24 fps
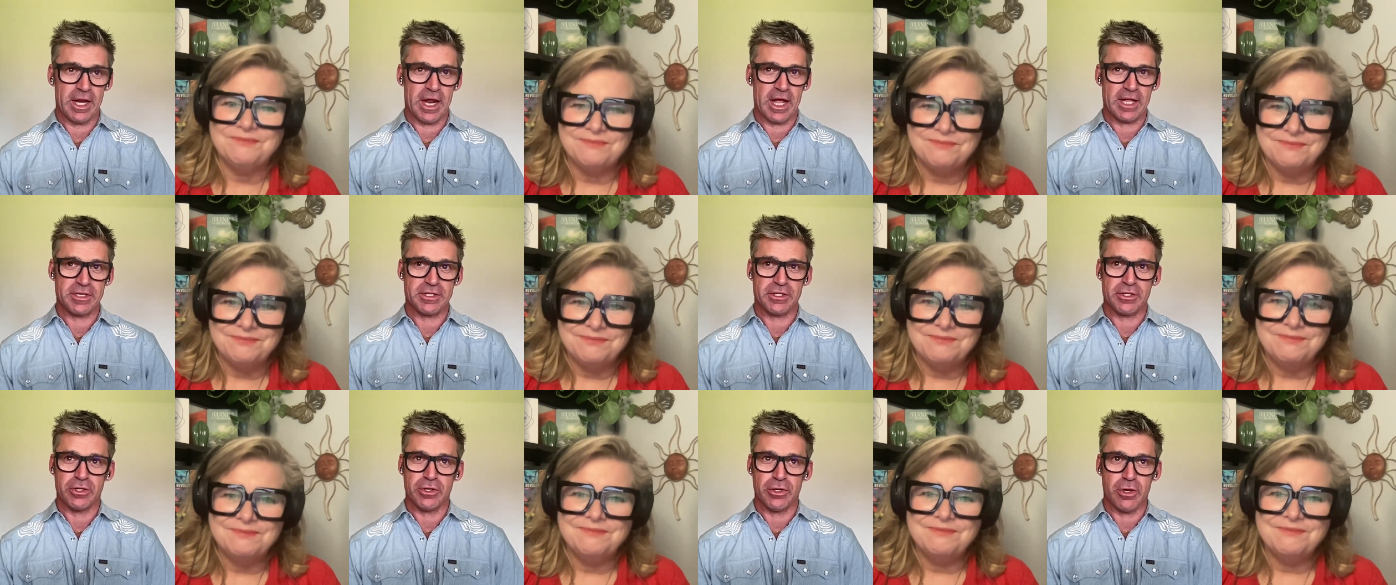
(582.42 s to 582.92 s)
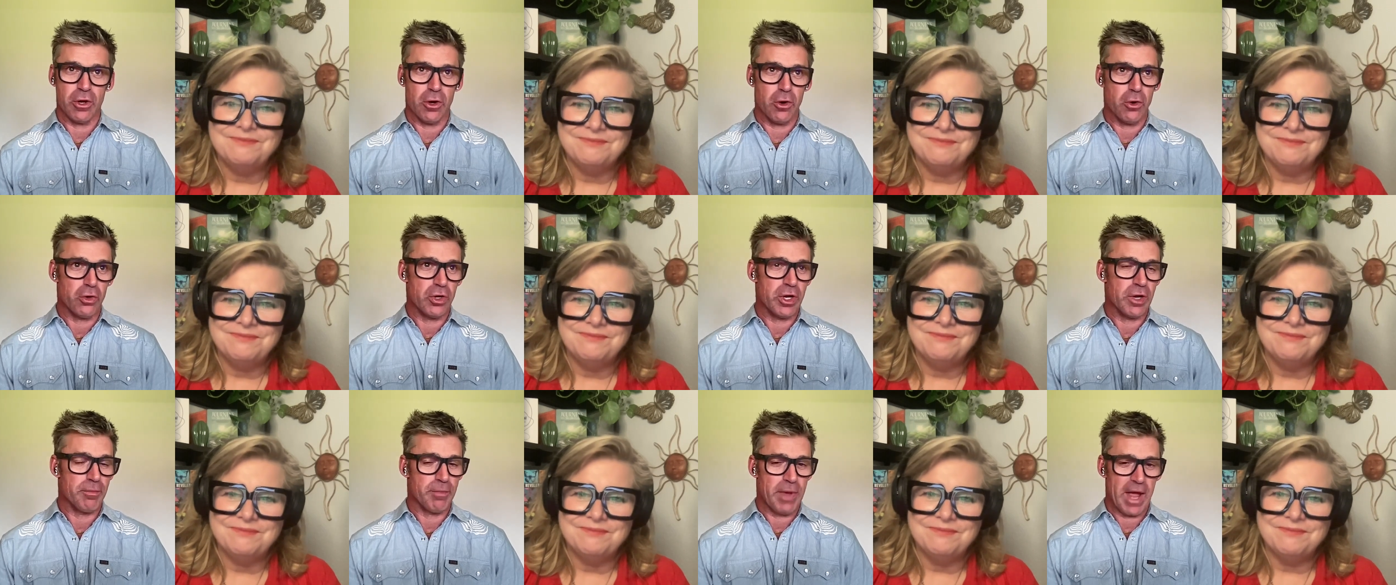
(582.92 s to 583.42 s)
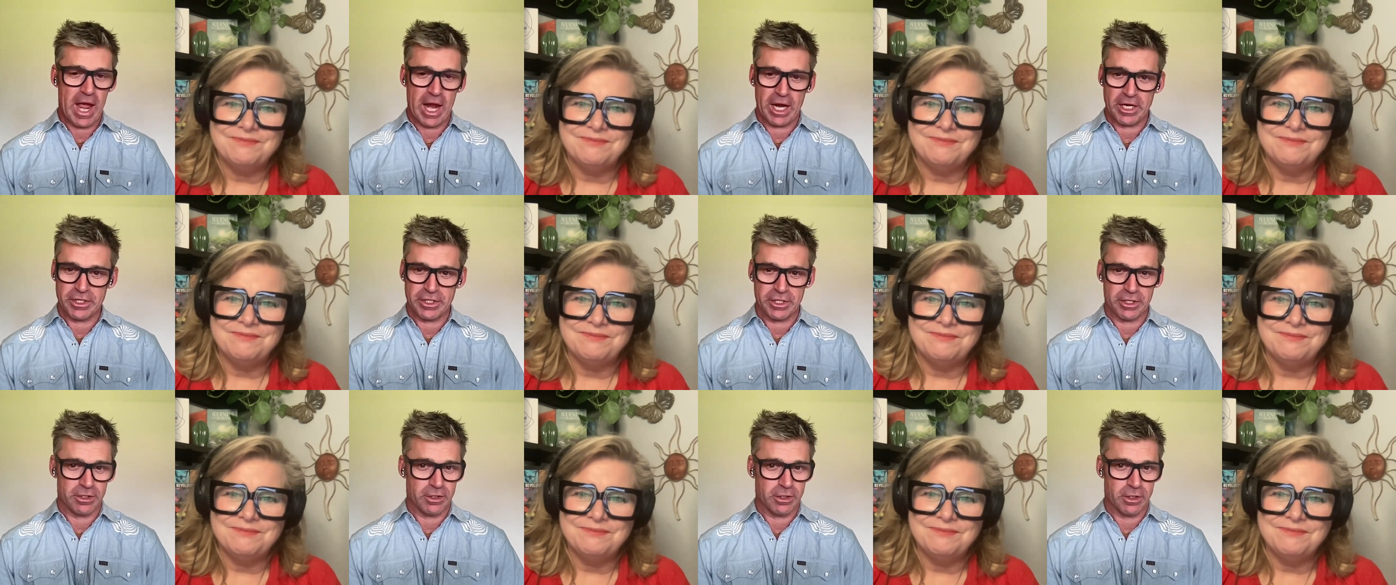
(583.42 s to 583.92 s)
Speaker 1: has no
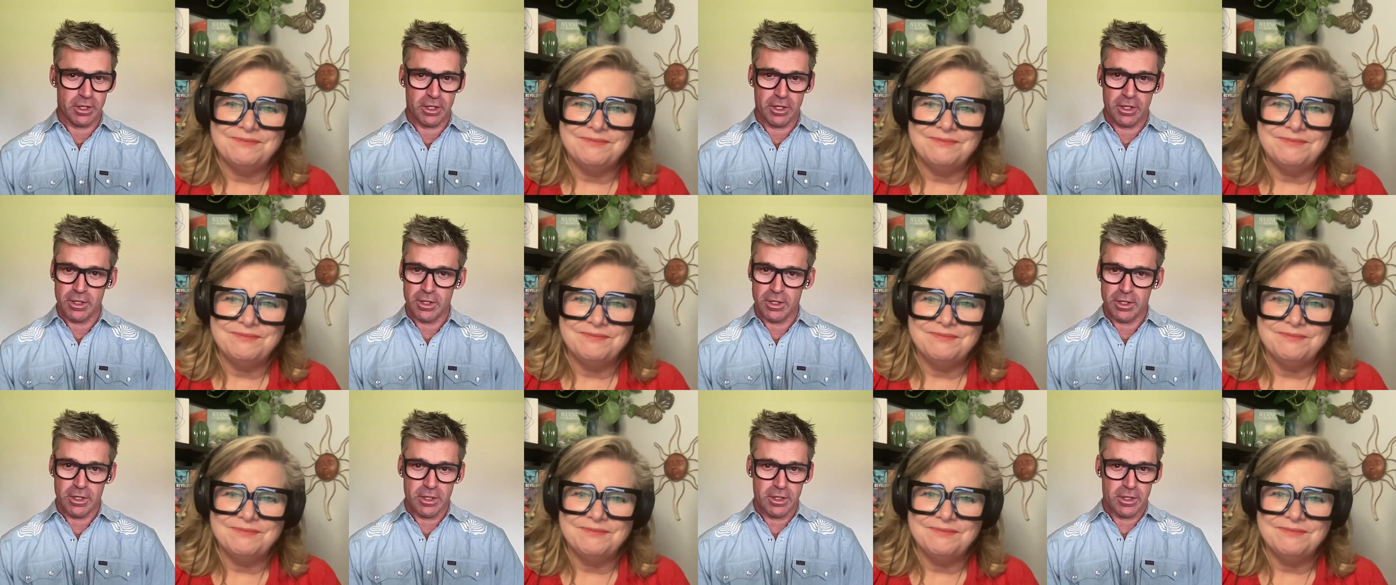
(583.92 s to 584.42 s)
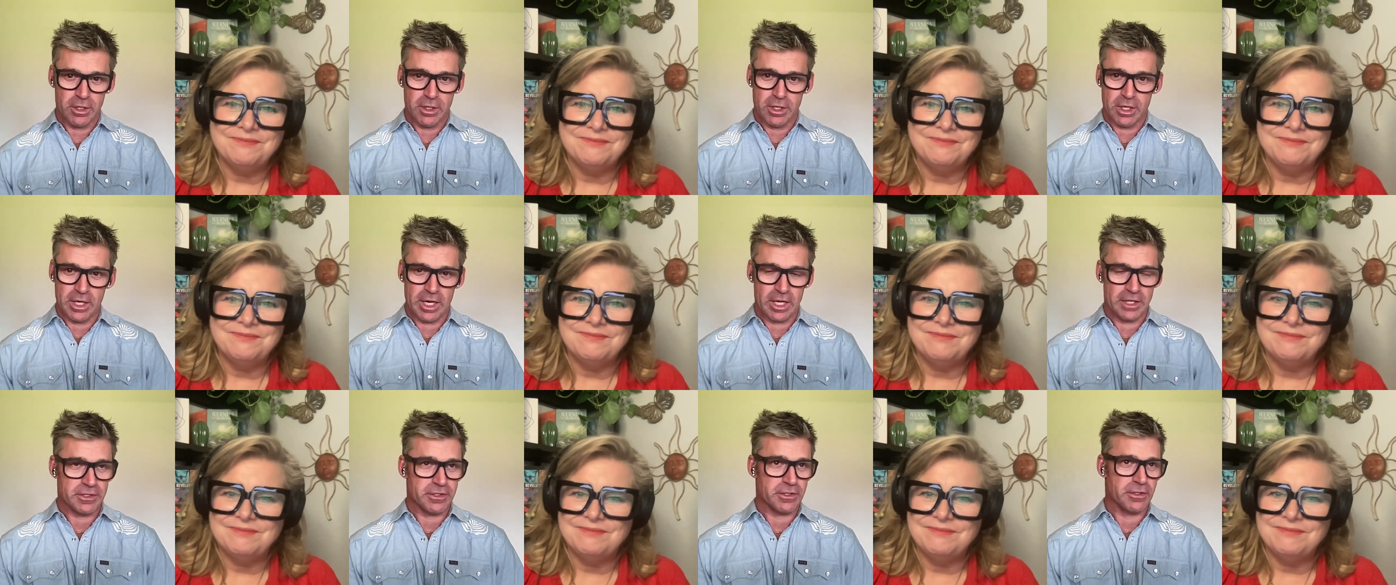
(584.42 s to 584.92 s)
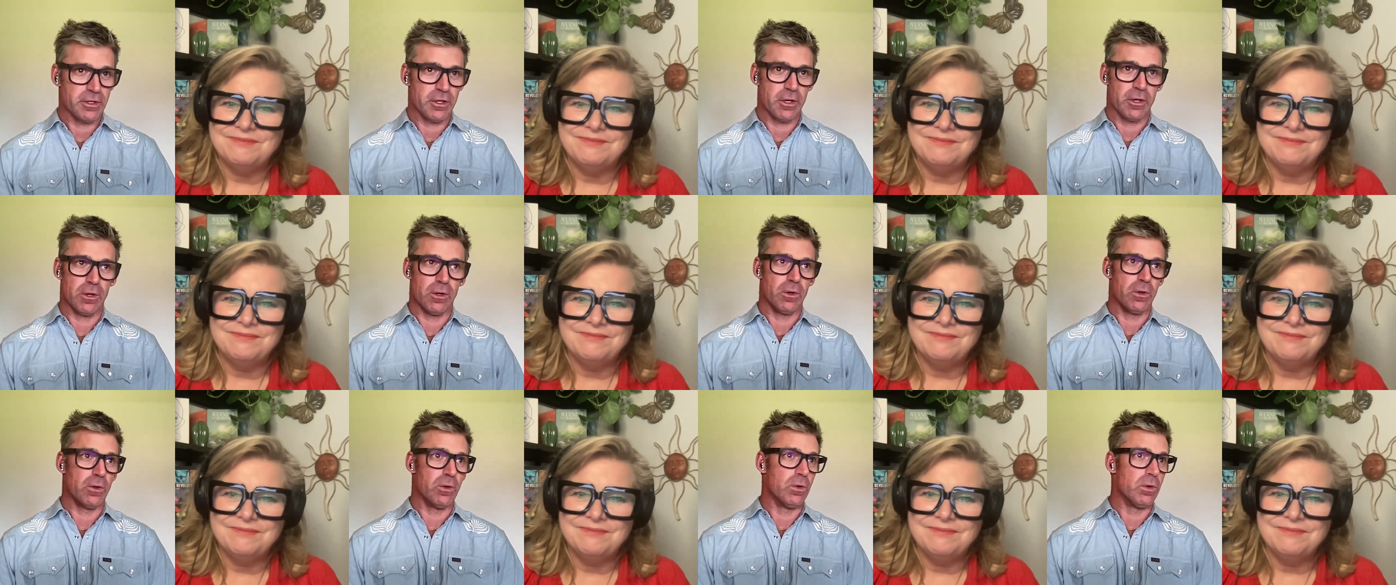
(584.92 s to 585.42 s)
compassion. It has
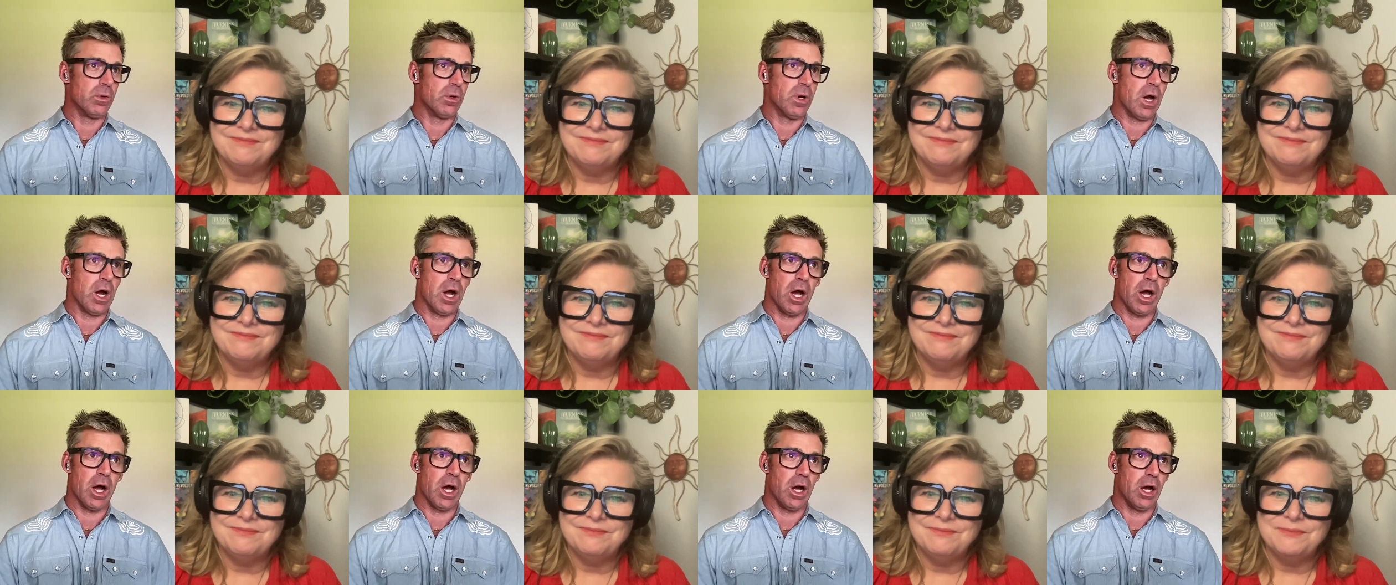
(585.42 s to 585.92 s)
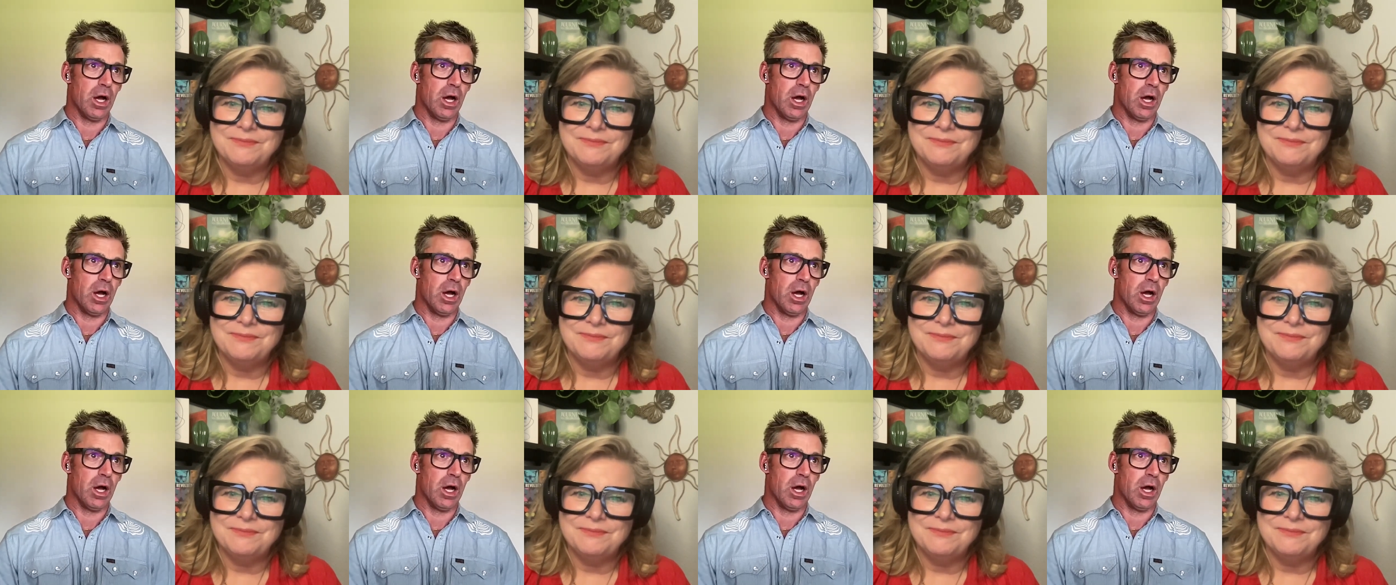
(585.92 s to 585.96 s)
no,